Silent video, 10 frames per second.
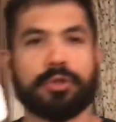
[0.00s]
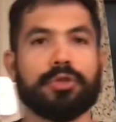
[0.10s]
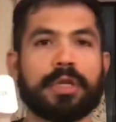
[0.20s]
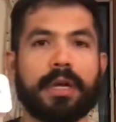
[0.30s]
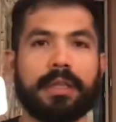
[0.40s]

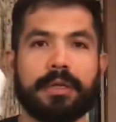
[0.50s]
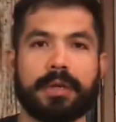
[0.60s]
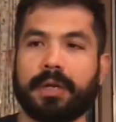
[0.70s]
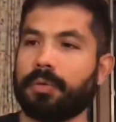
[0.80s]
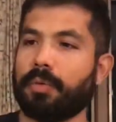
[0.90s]
shoe shine that
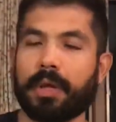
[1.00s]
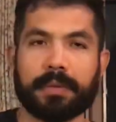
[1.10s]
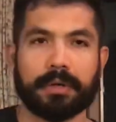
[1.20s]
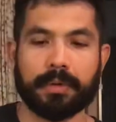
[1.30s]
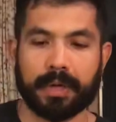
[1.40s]
you get at
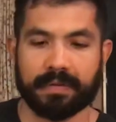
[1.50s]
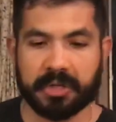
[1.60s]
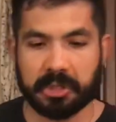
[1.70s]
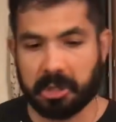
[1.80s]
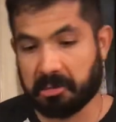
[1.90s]
Walmart or
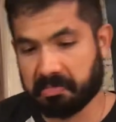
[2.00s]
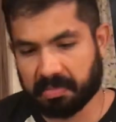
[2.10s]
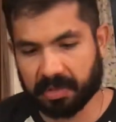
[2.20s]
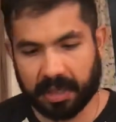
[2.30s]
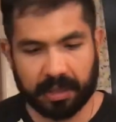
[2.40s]
whatever. So
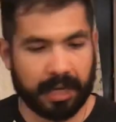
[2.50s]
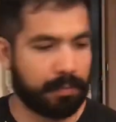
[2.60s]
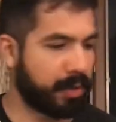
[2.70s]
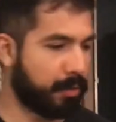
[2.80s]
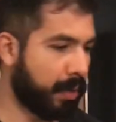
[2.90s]
they clean
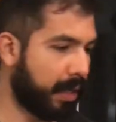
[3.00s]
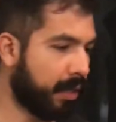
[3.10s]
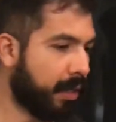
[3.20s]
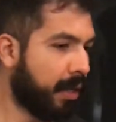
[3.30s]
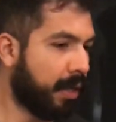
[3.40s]
up pretty
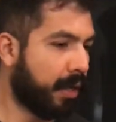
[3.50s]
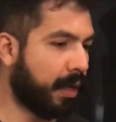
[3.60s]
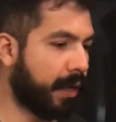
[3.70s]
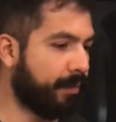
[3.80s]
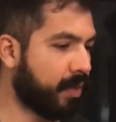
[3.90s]
well.
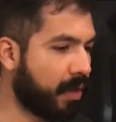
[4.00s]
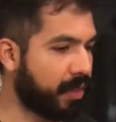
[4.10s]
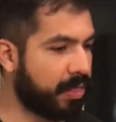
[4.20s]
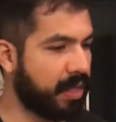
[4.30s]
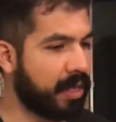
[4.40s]
The
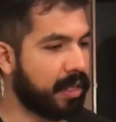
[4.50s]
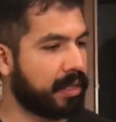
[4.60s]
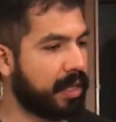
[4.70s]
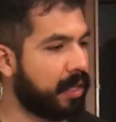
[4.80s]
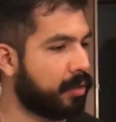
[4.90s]
other thing
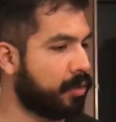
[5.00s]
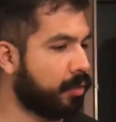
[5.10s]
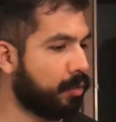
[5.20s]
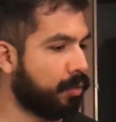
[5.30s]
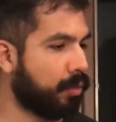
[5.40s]
that they
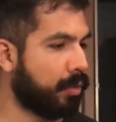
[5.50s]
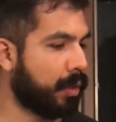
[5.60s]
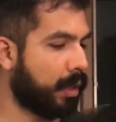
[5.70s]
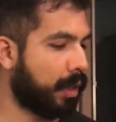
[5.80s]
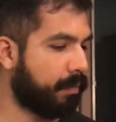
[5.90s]
do
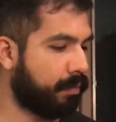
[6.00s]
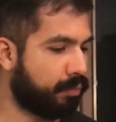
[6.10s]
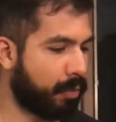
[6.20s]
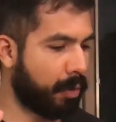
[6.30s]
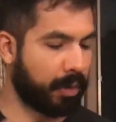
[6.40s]

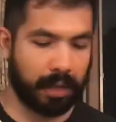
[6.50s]
promote